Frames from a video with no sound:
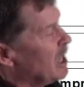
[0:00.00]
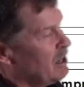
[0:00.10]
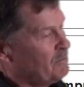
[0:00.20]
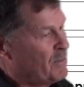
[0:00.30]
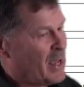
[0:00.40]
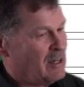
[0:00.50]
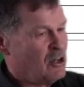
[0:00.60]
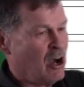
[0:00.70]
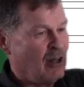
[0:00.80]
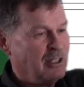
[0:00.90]
of that
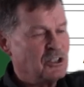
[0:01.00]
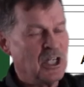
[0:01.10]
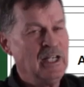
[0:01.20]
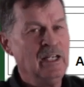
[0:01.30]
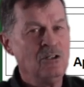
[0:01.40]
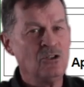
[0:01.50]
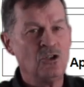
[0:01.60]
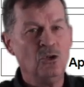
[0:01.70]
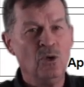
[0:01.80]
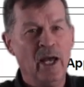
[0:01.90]
knowledge
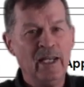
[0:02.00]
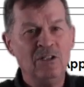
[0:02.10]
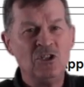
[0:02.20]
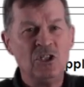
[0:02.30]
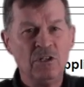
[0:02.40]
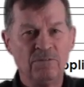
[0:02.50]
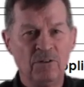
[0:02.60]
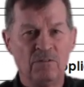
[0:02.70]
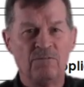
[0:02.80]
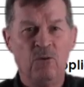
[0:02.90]
into a
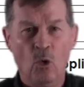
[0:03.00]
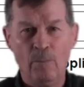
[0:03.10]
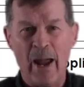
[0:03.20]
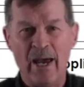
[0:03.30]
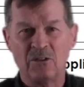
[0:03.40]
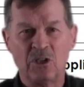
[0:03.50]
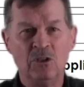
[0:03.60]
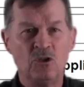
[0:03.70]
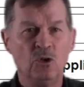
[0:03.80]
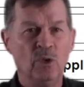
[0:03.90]
different format,
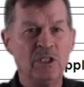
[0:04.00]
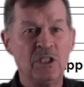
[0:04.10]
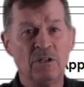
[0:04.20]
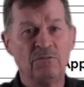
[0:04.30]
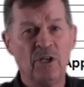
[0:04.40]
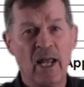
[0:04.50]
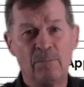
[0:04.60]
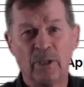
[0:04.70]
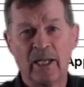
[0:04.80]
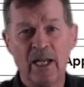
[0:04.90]
into a different
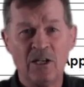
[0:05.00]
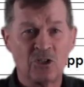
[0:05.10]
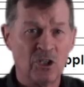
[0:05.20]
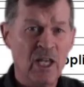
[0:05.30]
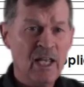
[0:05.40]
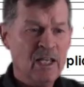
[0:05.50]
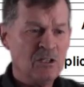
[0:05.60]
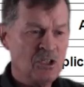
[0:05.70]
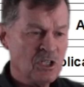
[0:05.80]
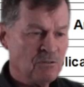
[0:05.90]
application,
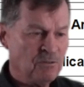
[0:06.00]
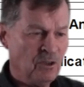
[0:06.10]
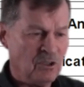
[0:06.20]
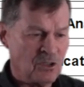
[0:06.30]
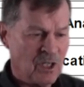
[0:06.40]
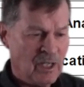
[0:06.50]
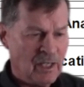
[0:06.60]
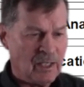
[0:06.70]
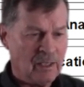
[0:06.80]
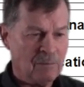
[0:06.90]
different
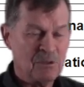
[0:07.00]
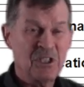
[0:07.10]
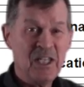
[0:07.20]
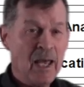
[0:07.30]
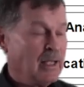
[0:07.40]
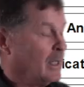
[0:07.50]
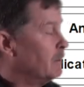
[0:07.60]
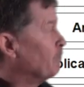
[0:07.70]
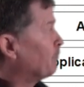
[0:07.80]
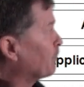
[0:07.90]

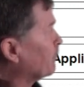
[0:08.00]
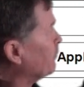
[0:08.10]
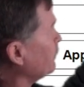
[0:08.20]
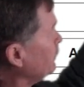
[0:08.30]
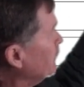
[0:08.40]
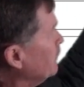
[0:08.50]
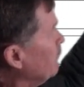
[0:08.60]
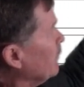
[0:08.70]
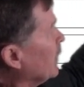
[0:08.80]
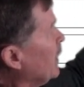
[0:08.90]
setting.
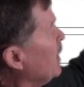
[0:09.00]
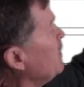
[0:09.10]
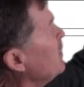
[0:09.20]
And